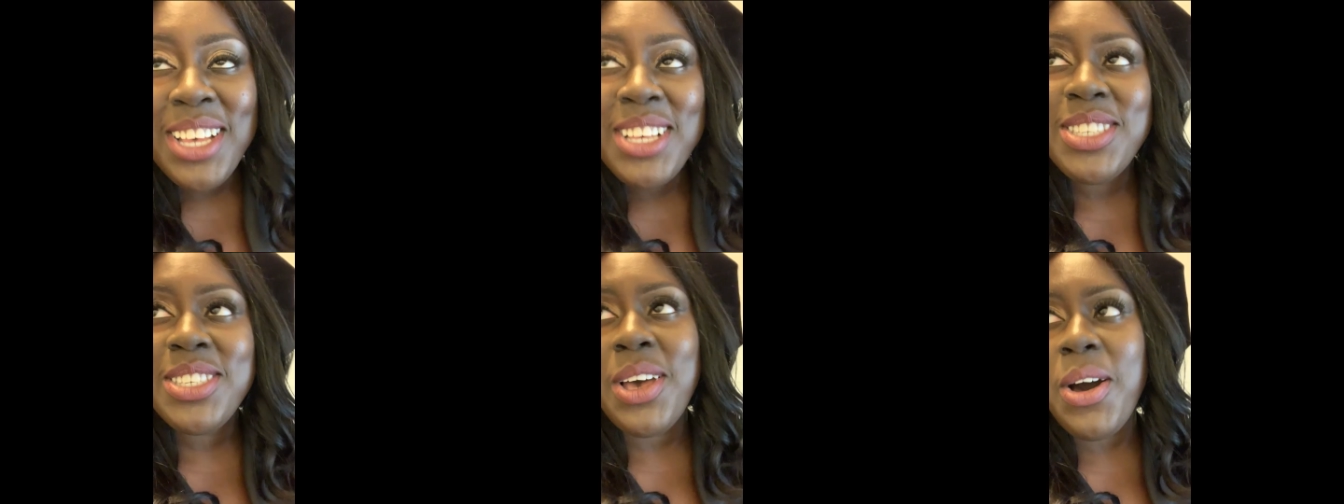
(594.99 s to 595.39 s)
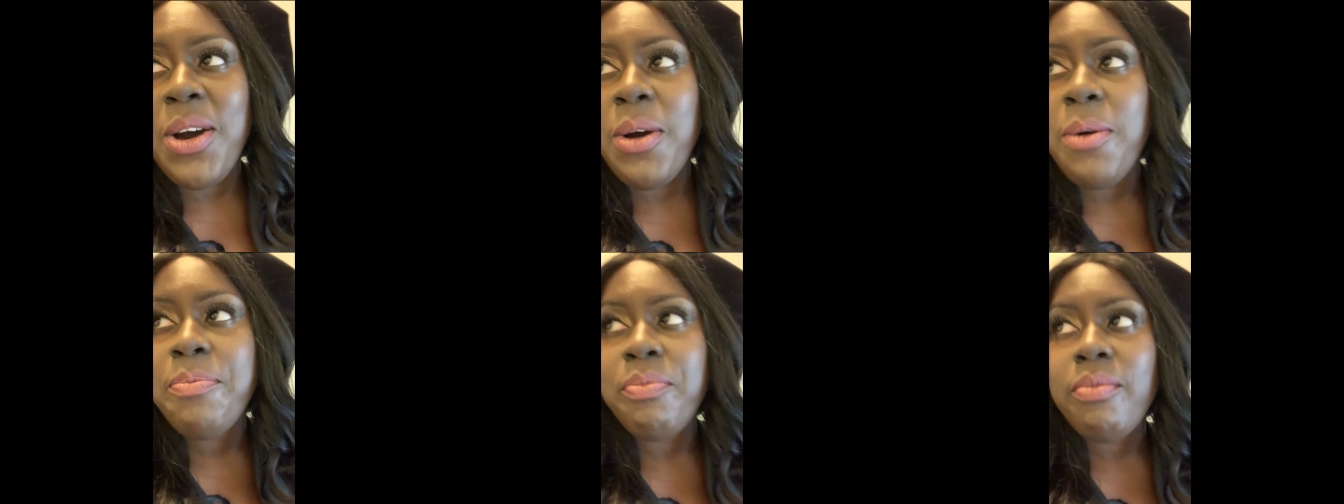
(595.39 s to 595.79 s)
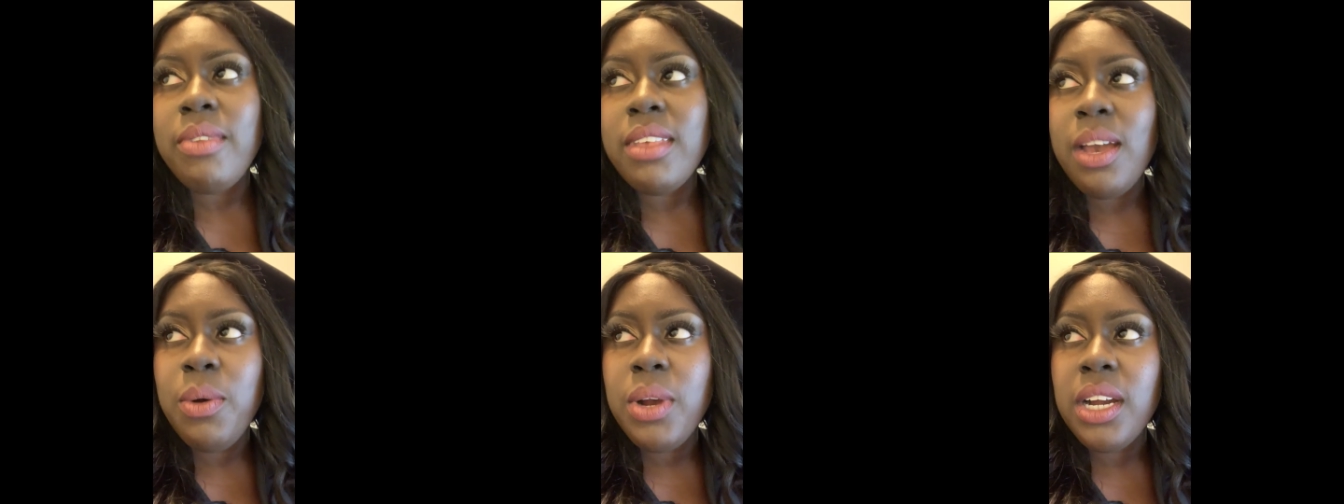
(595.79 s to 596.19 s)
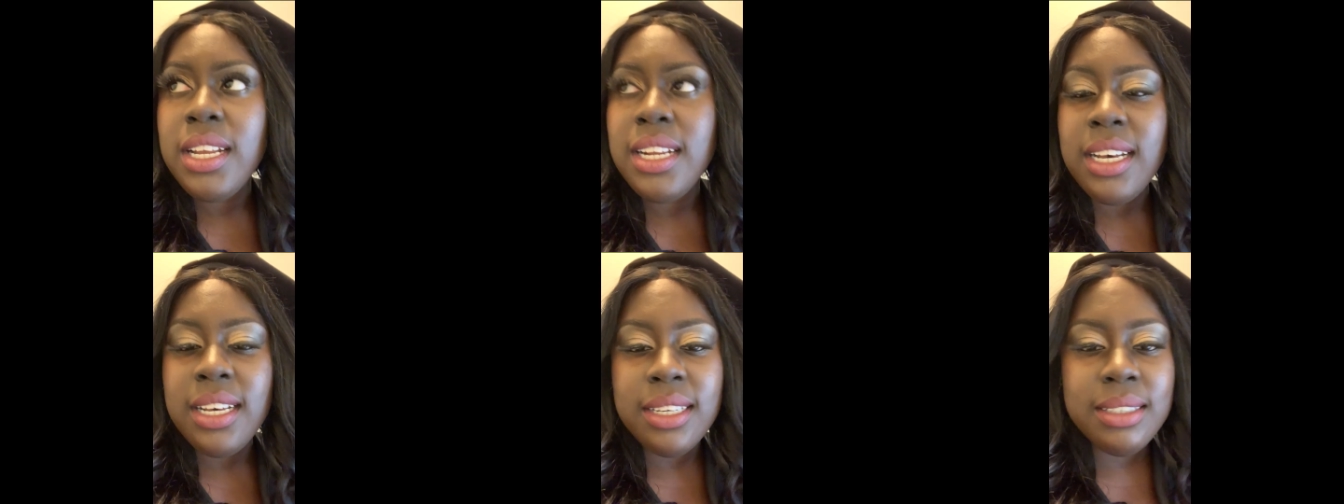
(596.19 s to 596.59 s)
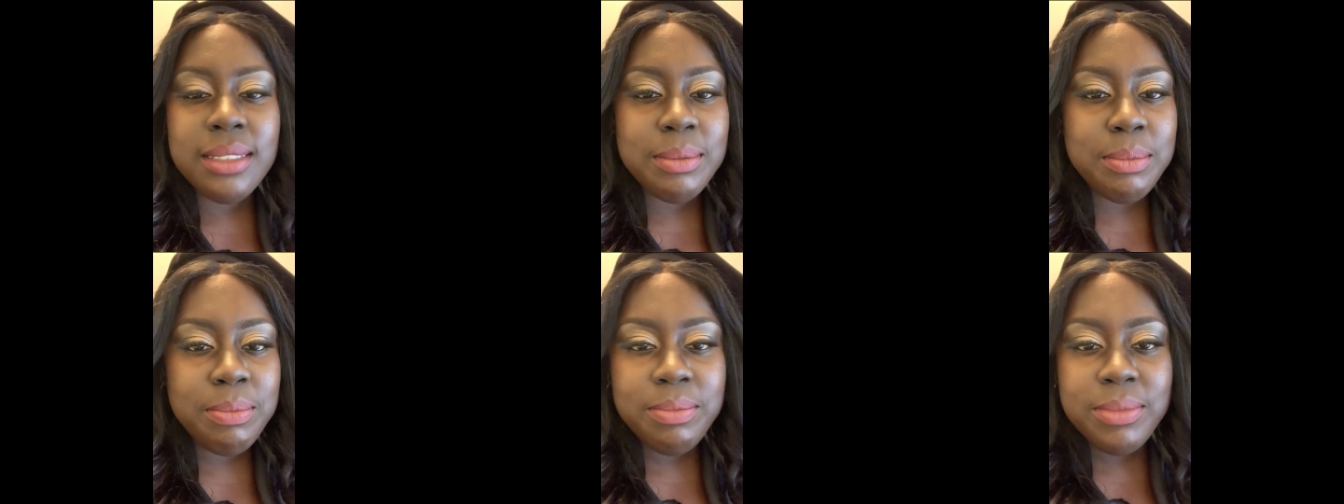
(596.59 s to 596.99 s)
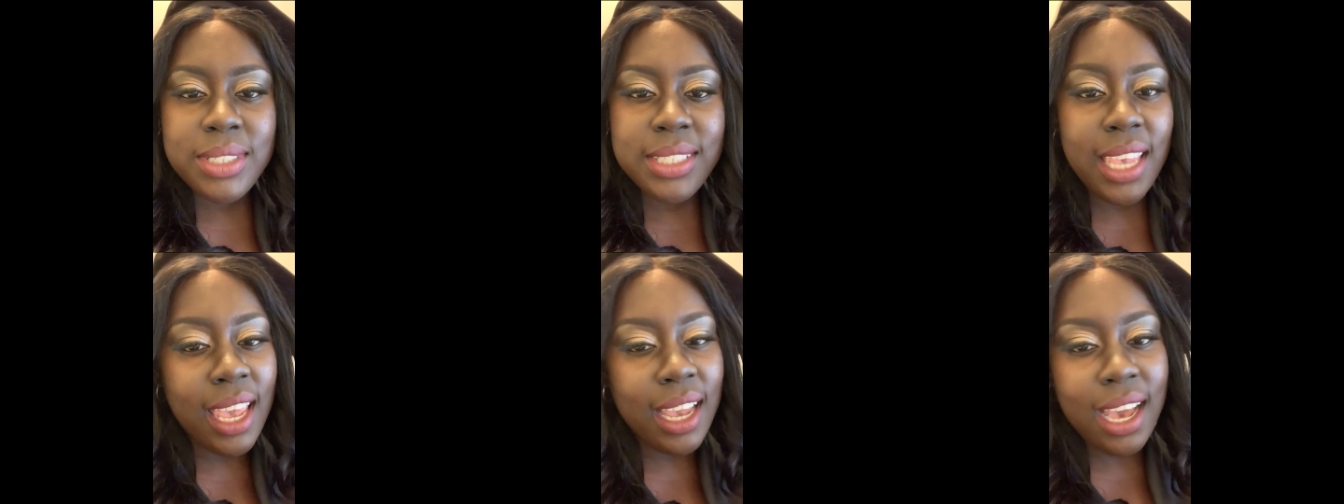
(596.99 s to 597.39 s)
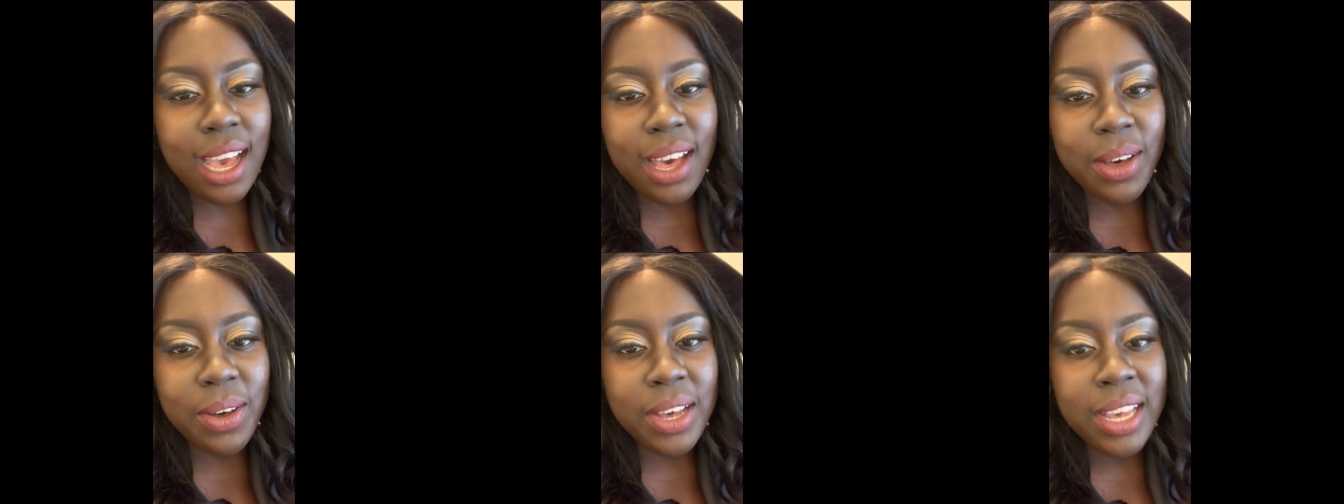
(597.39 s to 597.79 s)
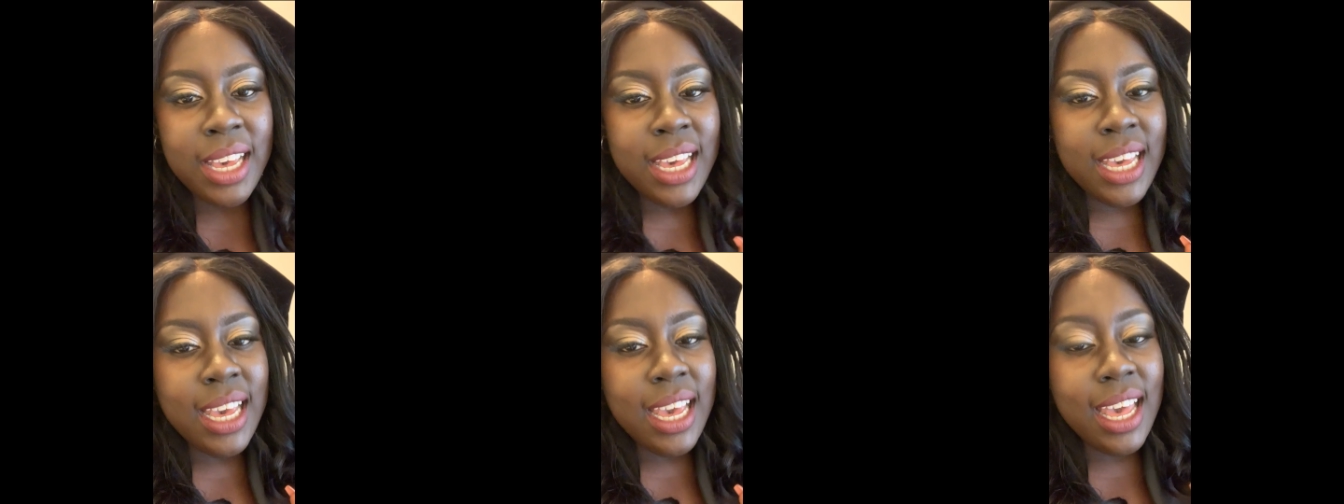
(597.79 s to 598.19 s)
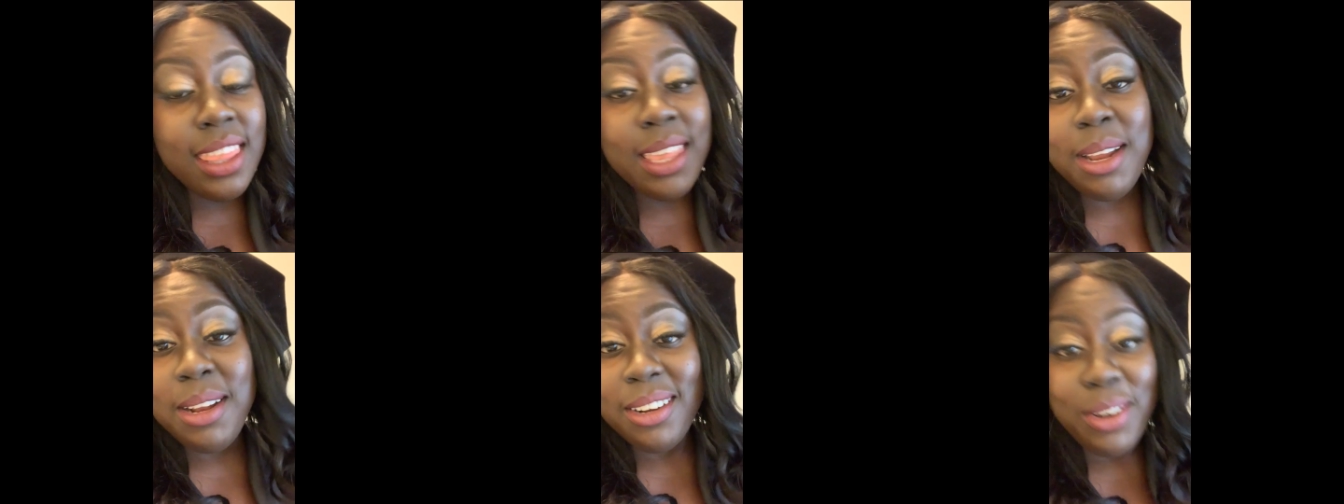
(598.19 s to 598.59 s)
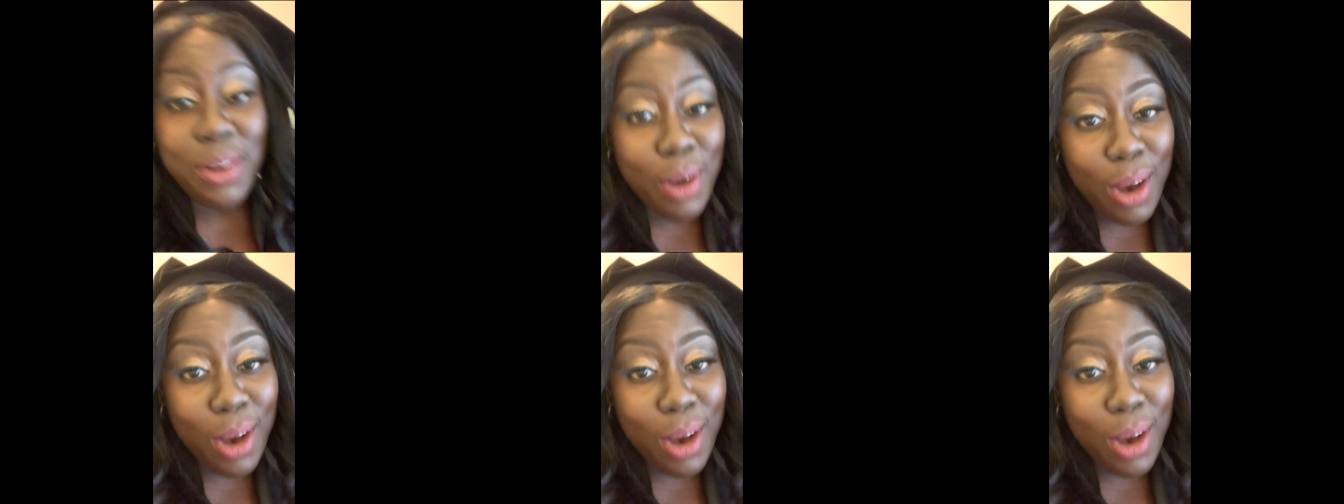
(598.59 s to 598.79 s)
So we're gonna just hang out. and then go